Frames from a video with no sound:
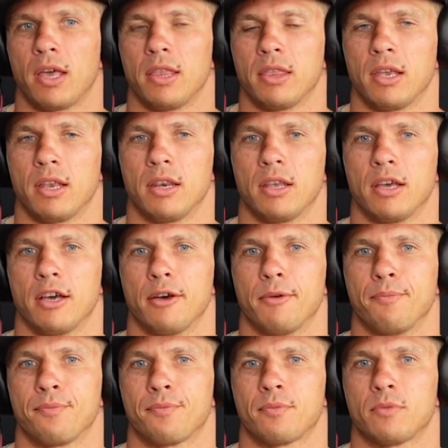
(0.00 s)
and then
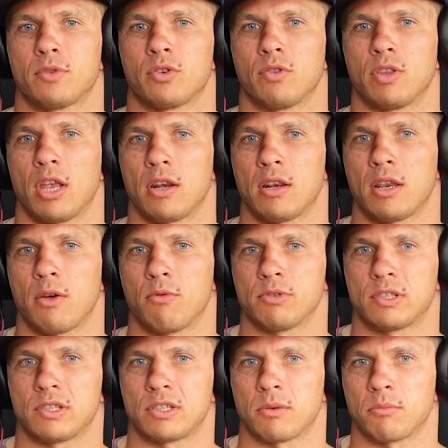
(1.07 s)
um, so then there
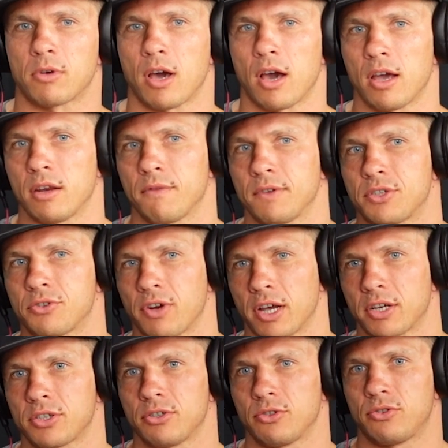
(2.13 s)
was some kind of
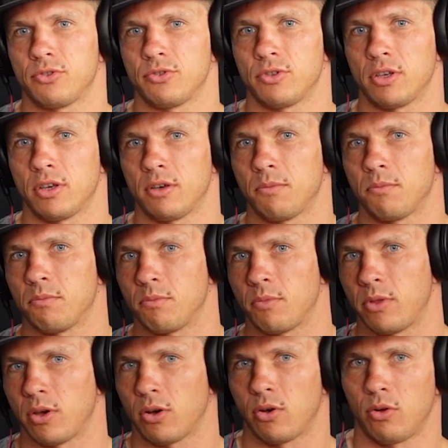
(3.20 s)
attraction to the
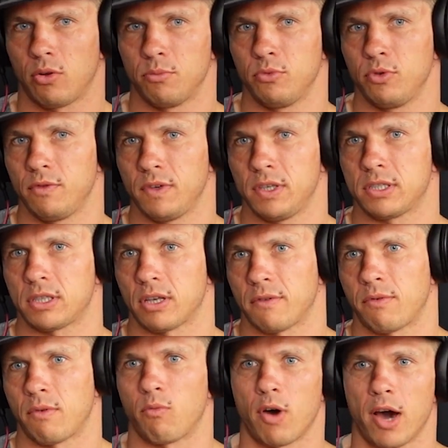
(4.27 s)
the whole movie
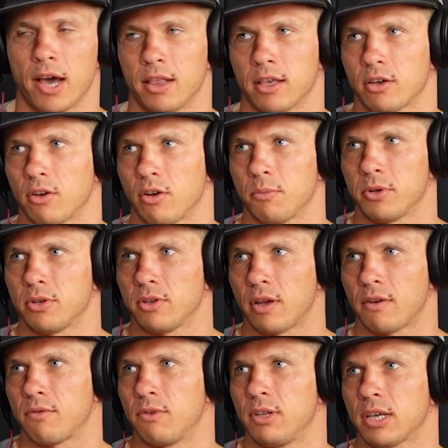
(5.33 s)
stuff a while ago, but you
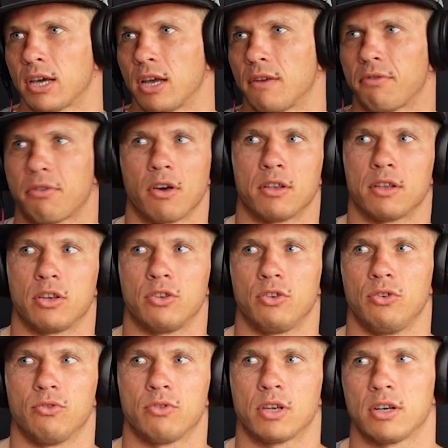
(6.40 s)
never really kind of thought that
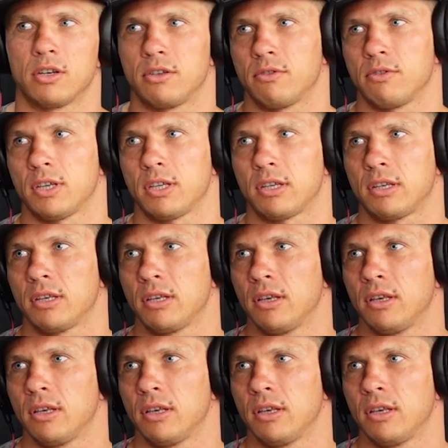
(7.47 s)
you are gonna do it.